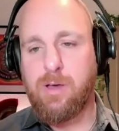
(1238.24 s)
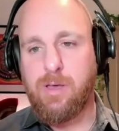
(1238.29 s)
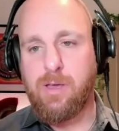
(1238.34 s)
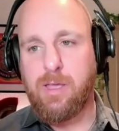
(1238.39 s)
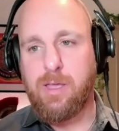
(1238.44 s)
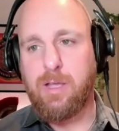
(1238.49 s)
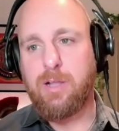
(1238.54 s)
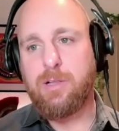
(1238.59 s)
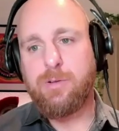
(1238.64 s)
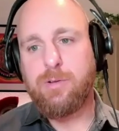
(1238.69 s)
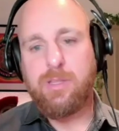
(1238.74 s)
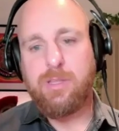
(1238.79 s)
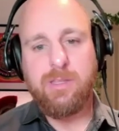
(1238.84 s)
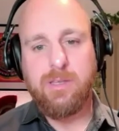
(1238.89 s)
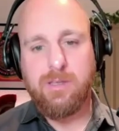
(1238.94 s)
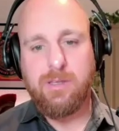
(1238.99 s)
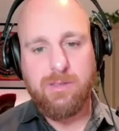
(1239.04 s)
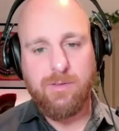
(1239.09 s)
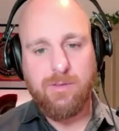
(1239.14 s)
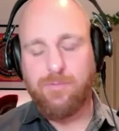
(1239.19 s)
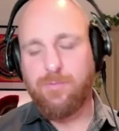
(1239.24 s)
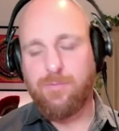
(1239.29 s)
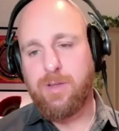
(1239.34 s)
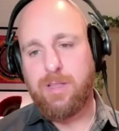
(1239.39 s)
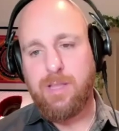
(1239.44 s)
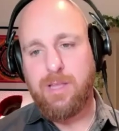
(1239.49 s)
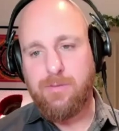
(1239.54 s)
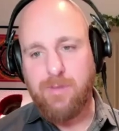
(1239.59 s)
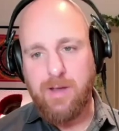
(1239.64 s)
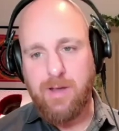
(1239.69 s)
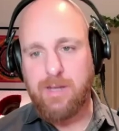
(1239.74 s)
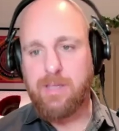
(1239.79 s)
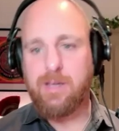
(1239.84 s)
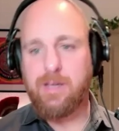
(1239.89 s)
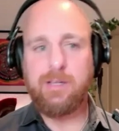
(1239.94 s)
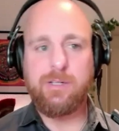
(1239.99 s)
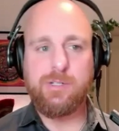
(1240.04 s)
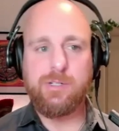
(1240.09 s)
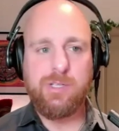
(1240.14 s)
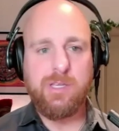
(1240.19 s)
including the free love
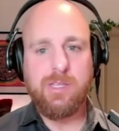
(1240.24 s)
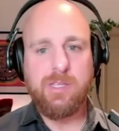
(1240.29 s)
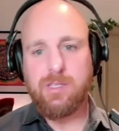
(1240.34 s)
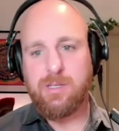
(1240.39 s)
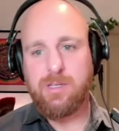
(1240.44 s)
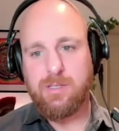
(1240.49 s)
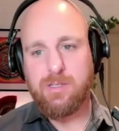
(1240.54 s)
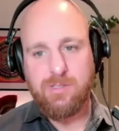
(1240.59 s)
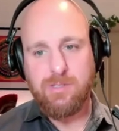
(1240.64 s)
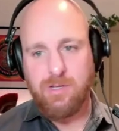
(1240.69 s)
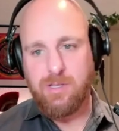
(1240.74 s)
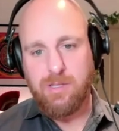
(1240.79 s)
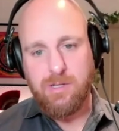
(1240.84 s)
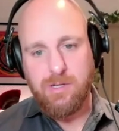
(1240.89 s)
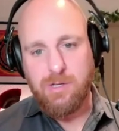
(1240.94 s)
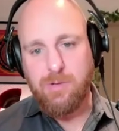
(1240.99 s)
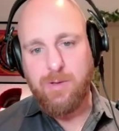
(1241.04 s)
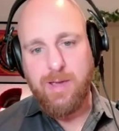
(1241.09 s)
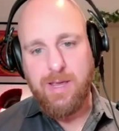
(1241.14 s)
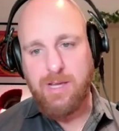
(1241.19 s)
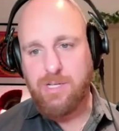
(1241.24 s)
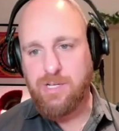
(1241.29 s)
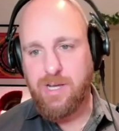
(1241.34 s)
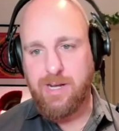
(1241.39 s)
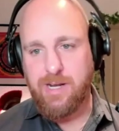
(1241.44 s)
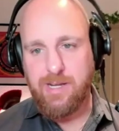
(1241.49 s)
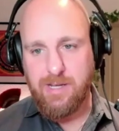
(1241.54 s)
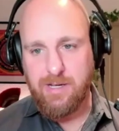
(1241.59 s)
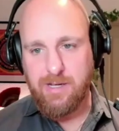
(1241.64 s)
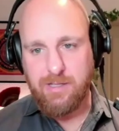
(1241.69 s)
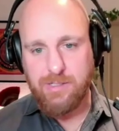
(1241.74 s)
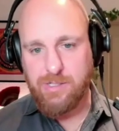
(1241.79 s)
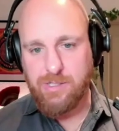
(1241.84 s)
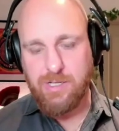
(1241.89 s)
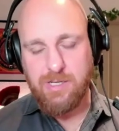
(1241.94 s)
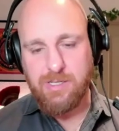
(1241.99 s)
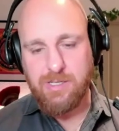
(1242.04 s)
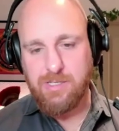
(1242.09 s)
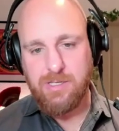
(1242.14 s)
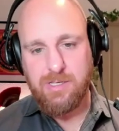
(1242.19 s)
ideology, then sort of the New Age
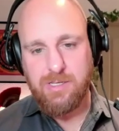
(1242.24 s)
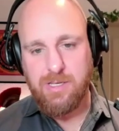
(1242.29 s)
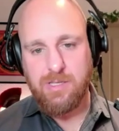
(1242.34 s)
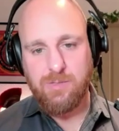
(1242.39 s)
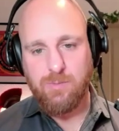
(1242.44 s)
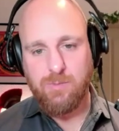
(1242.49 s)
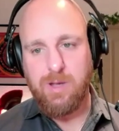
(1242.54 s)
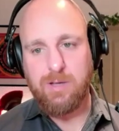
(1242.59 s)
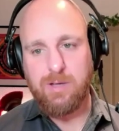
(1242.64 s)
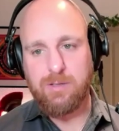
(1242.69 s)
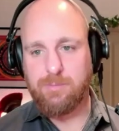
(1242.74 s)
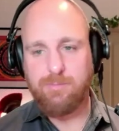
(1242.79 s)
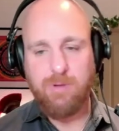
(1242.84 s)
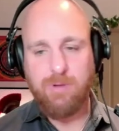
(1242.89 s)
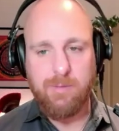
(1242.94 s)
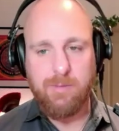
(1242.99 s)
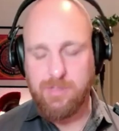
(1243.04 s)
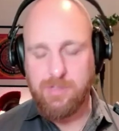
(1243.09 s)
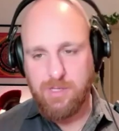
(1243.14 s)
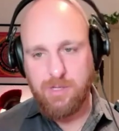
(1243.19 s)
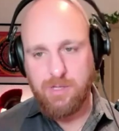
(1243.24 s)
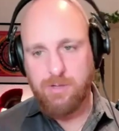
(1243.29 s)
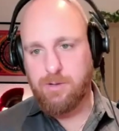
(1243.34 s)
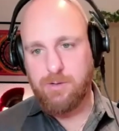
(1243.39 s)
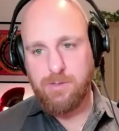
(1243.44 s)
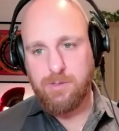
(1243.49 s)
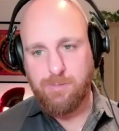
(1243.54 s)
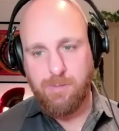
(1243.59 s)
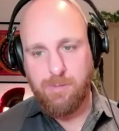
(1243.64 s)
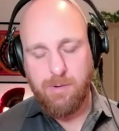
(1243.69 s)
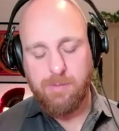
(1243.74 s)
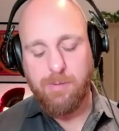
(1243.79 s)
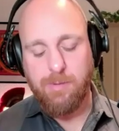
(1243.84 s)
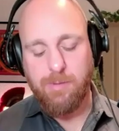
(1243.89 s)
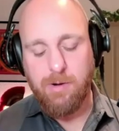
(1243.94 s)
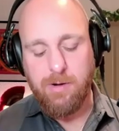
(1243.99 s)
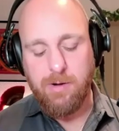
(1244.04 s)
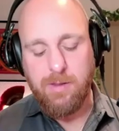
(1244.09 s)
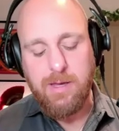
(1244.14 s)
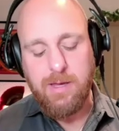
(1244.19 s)
ideologies as well, and promiscuity is
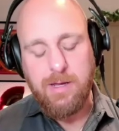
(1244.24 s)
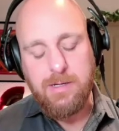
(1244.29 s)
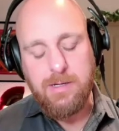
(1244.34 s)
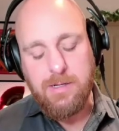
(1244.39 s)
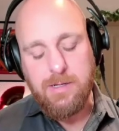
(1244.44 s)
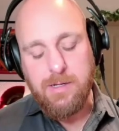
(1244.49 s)
part of that.